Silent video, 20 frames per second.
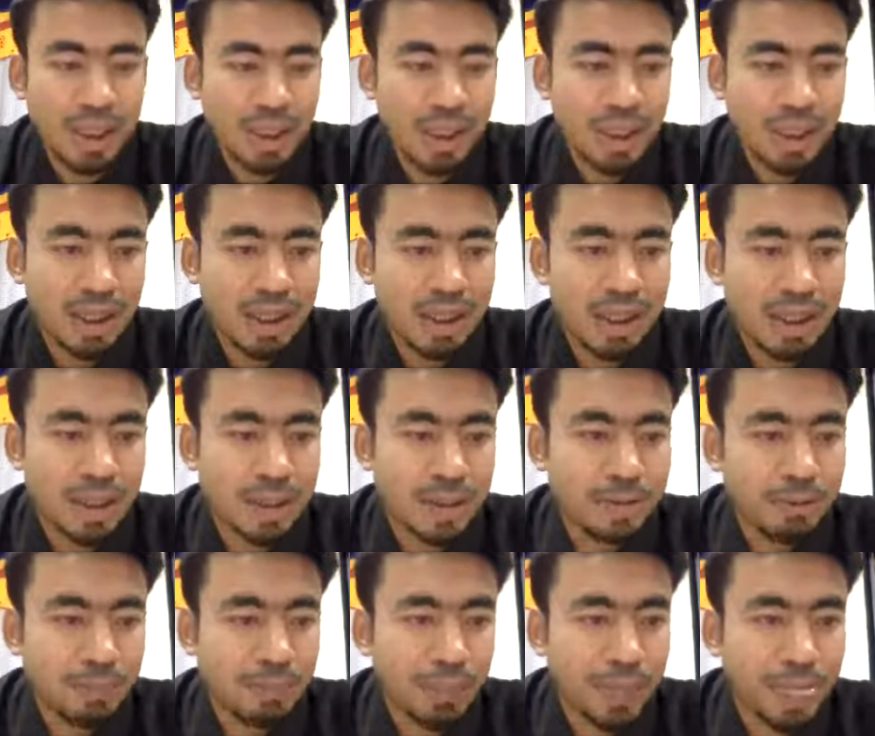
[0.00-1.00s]

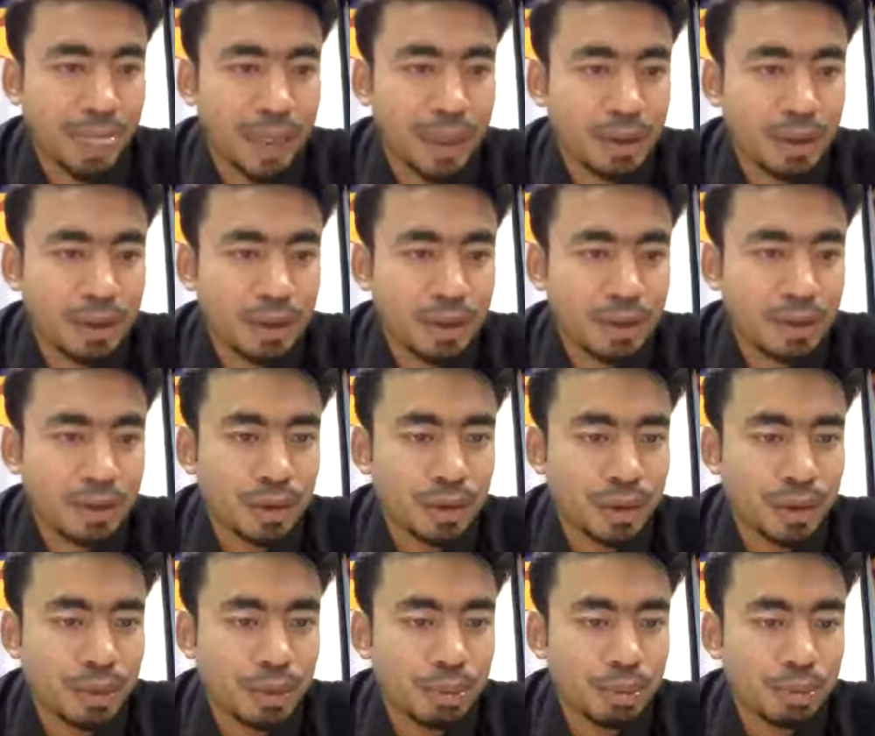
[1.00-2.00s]
1.
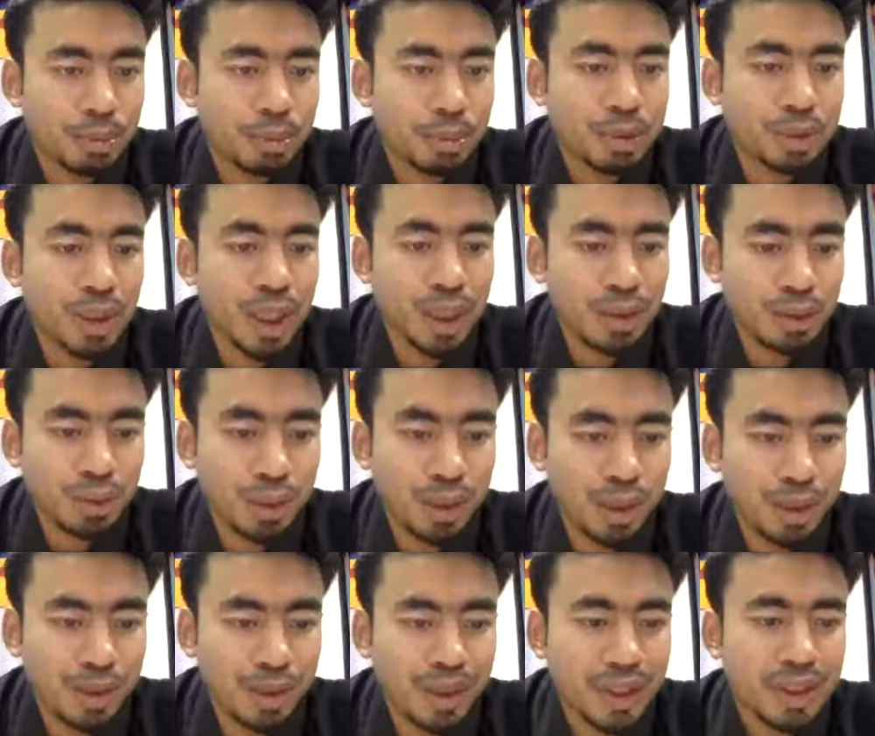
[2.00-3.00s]
So Bhutan
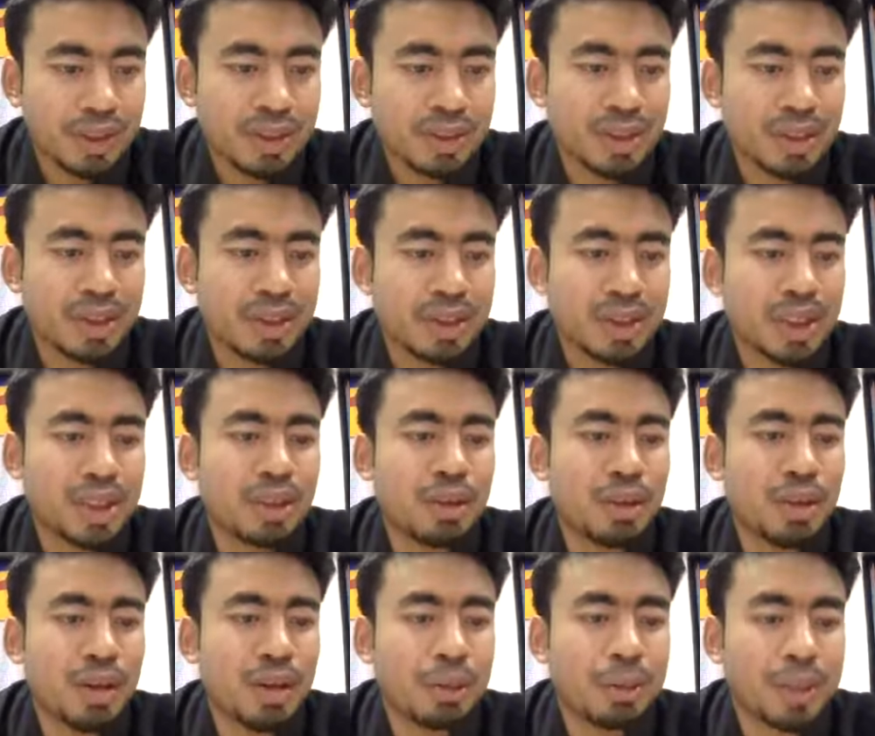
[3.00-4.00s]
1 is still
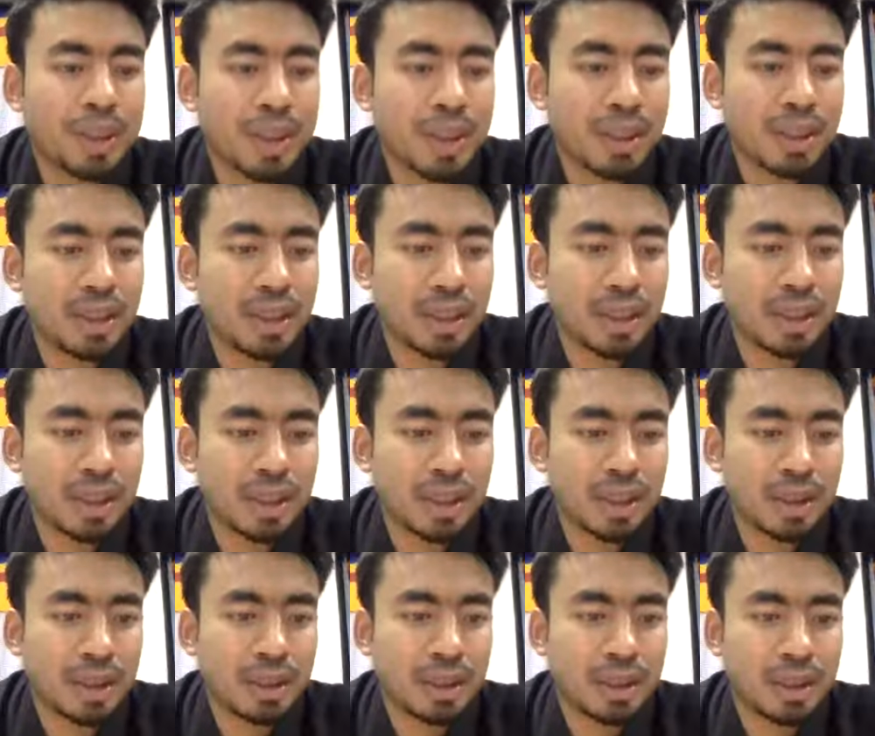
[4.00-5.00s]
orbiting
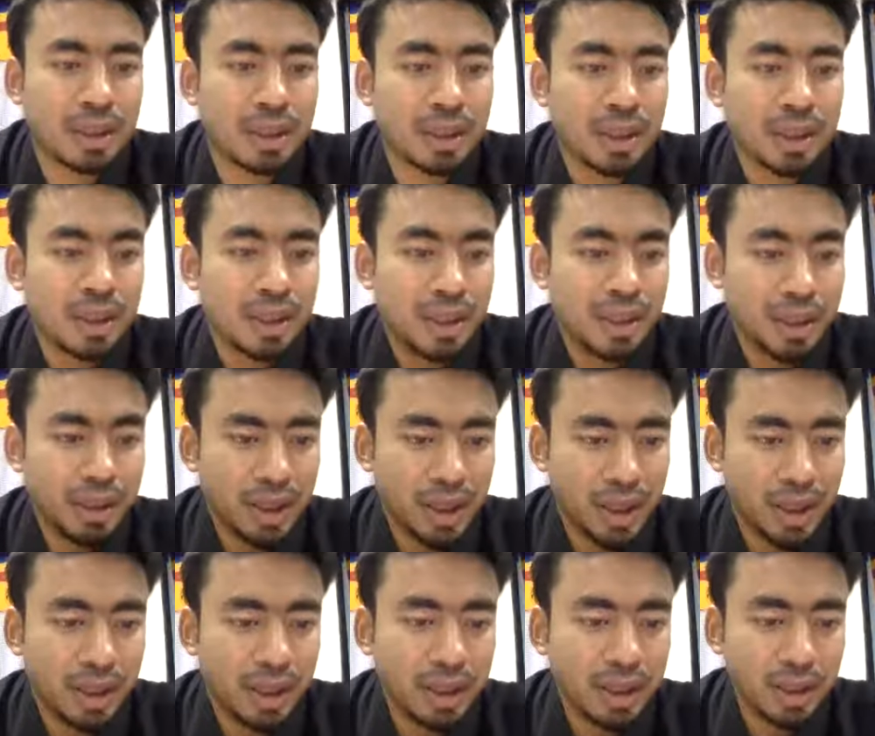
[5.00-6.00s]

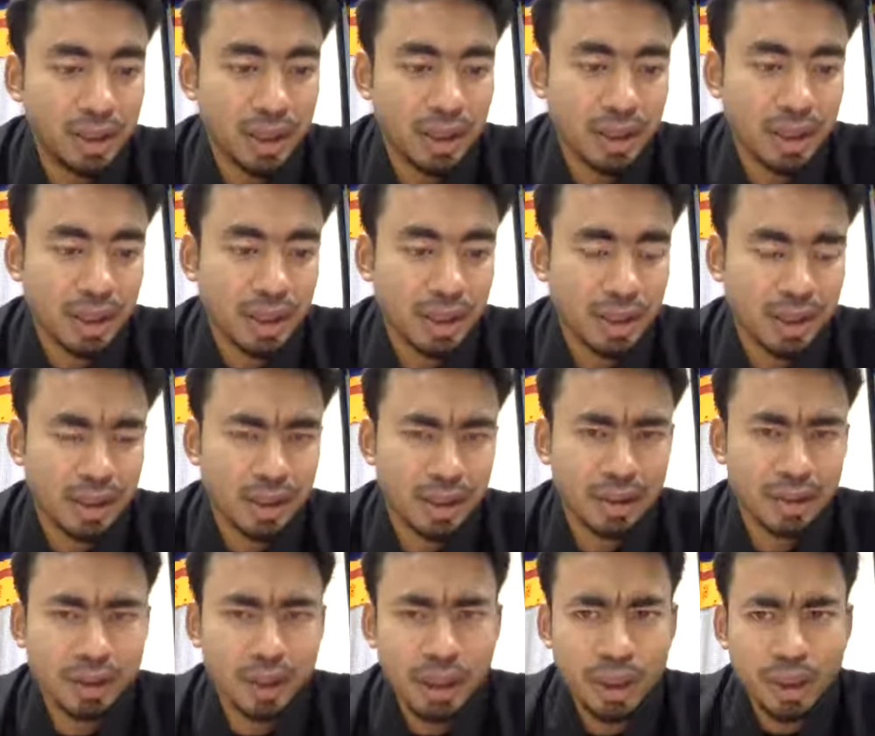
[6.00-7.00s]
the Earth.
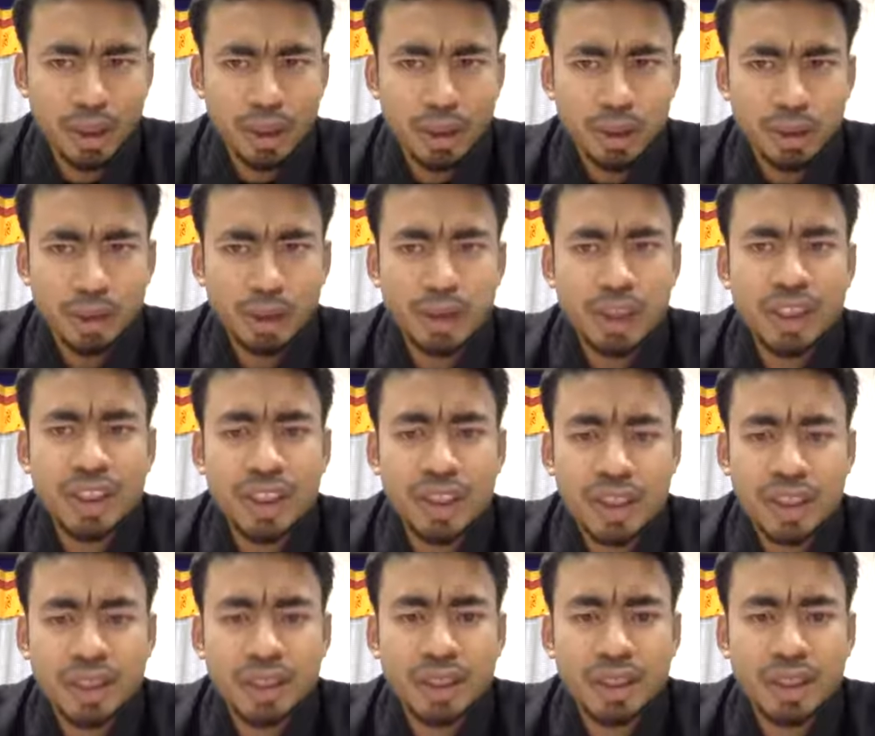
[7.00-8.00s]
So
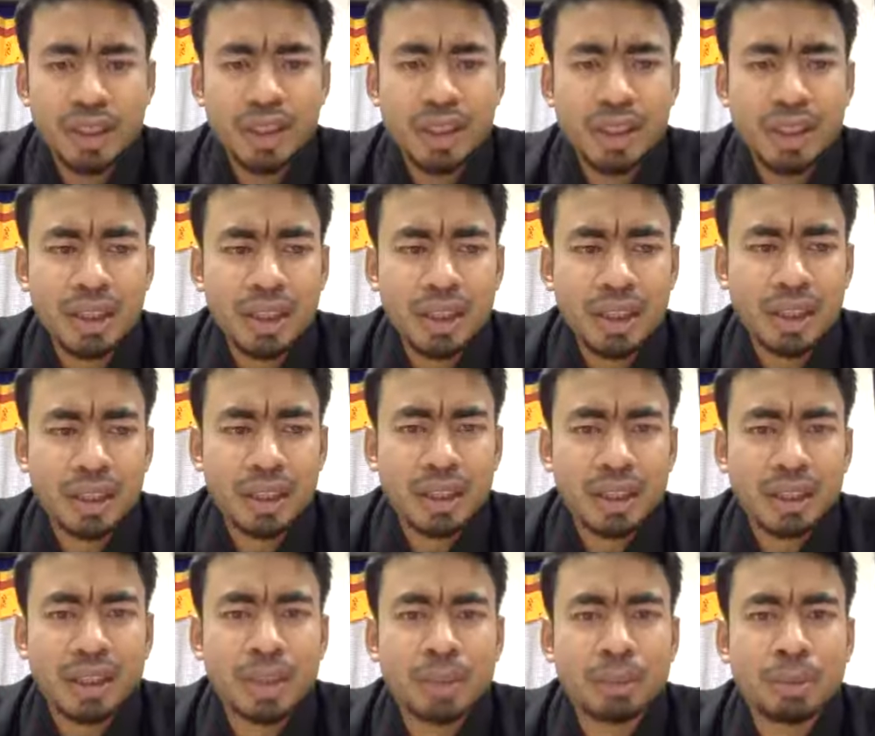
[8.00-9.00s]
initially
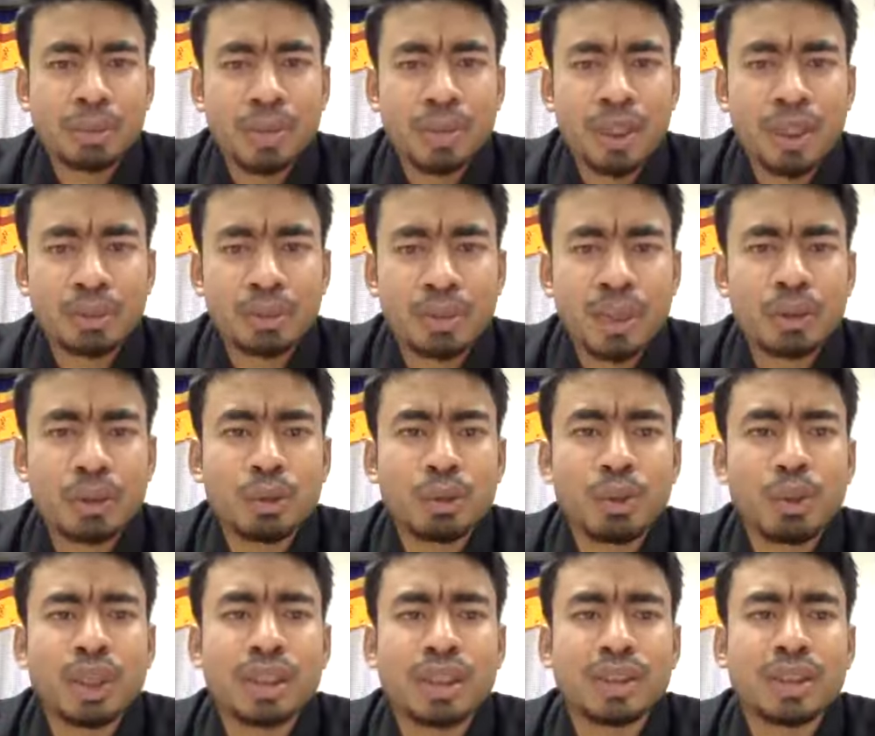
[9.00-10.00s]
the Bhutan 1
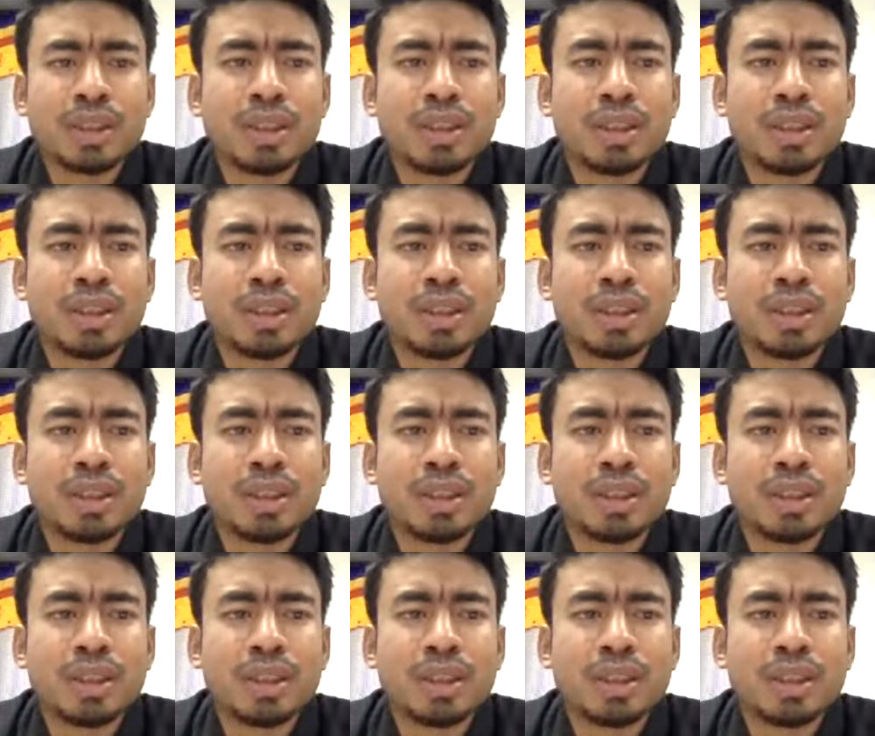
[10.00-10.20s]
was